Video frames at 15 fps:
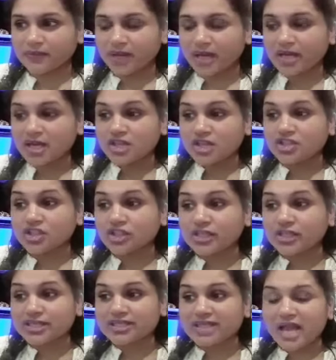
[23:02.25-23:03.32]
Right? She
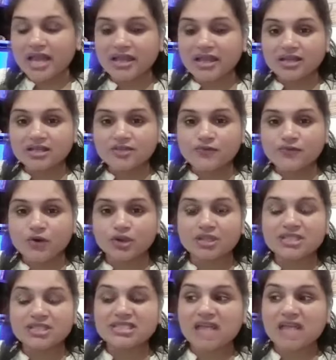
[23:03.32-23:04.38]
desires for
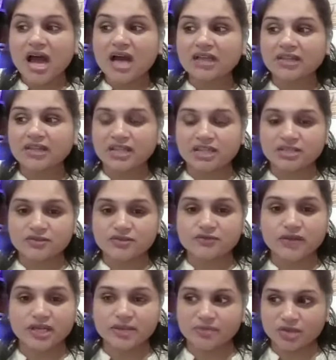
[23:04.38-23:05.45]
the sour things
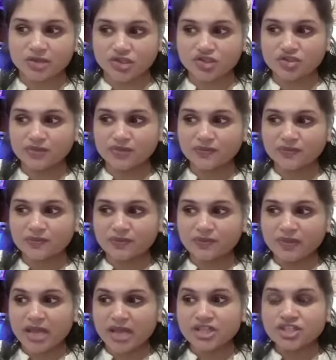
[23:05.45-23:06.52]
very much,
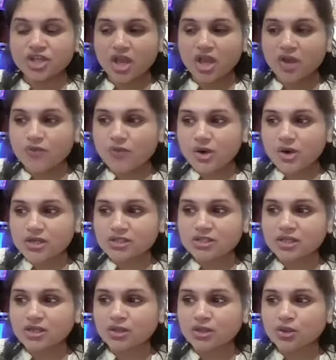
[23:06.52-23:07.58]
and she avoids
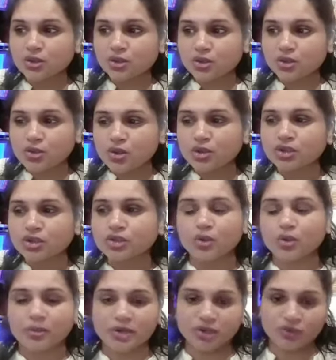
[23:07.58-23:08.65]
the cooked
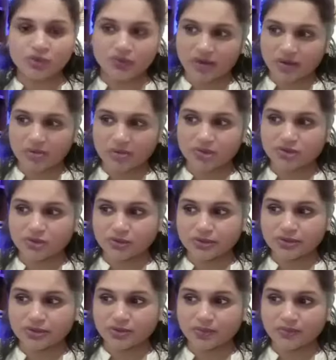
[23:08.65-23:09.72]
tomato very much
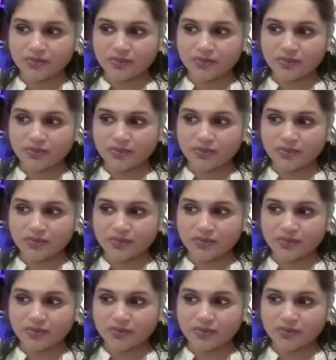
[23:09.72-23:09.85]
also.